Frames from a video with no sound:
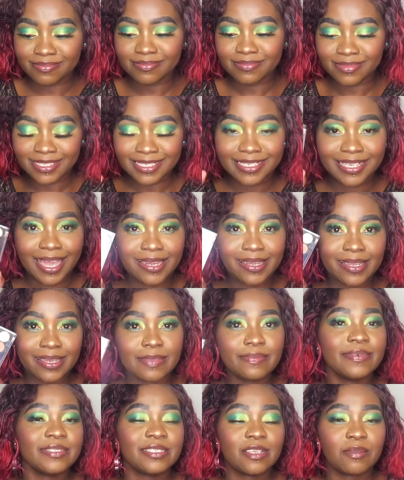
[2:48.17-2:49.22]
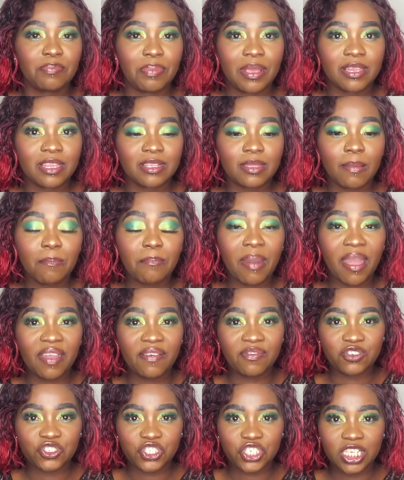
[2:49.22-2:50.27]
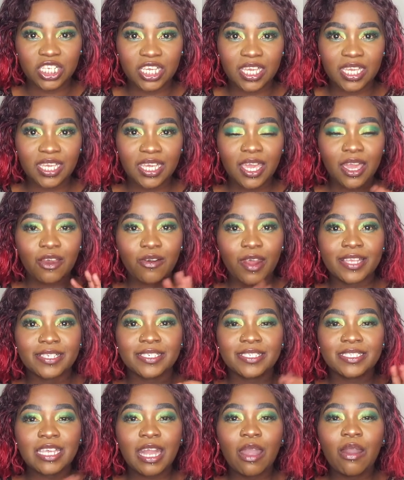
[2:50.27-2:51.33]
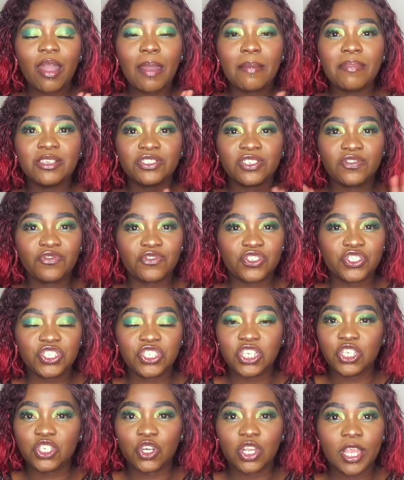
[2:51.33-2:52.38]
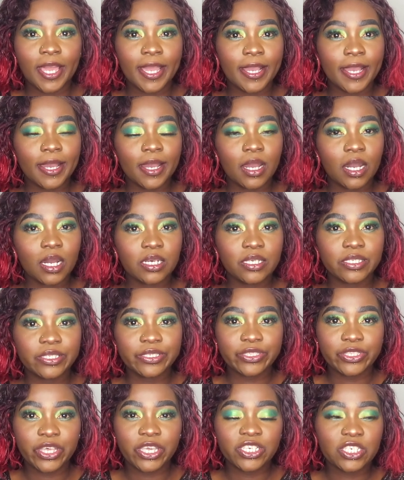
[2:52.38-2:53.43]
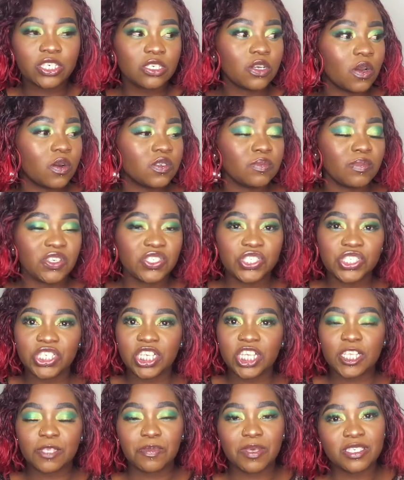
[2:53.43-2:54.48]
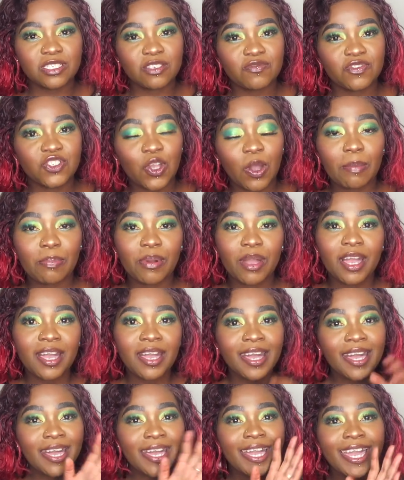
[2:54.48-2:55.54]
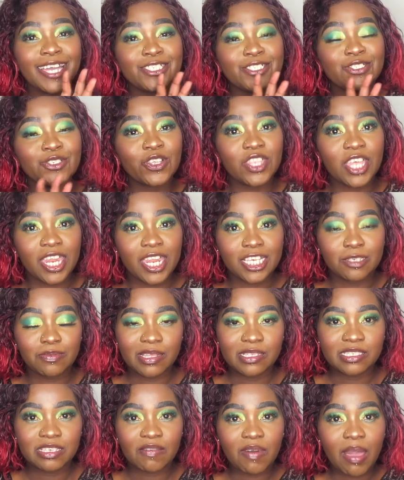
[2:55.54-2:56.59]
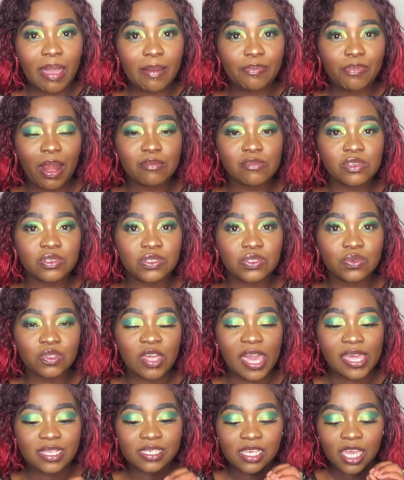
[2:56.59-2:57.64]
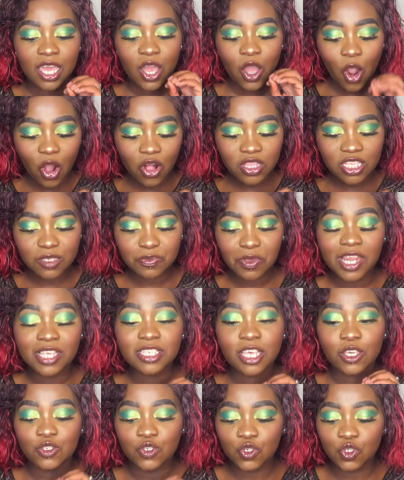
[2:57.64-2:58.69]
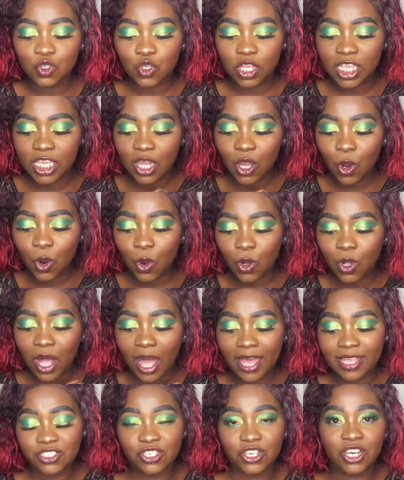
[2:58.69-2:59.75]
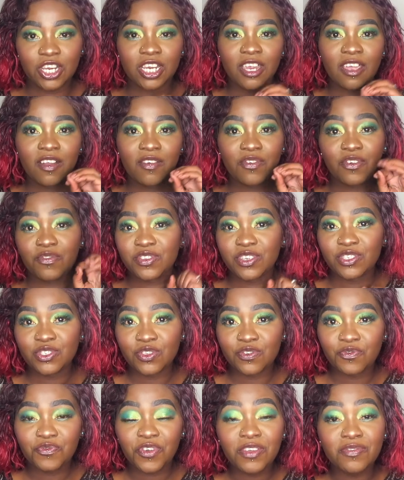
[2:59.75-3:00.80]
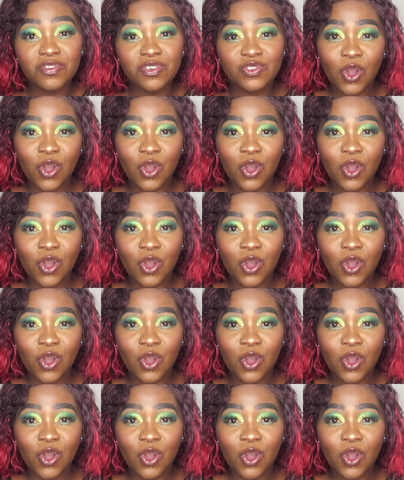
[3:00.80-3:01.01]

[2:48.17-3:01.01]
limited palette by Foschini. Right, now I mentioned Foschini and you're like, there she goes mentioning an expensive shop. It's not that expensive, I promise you that. All these palettes are usually all under $50, 50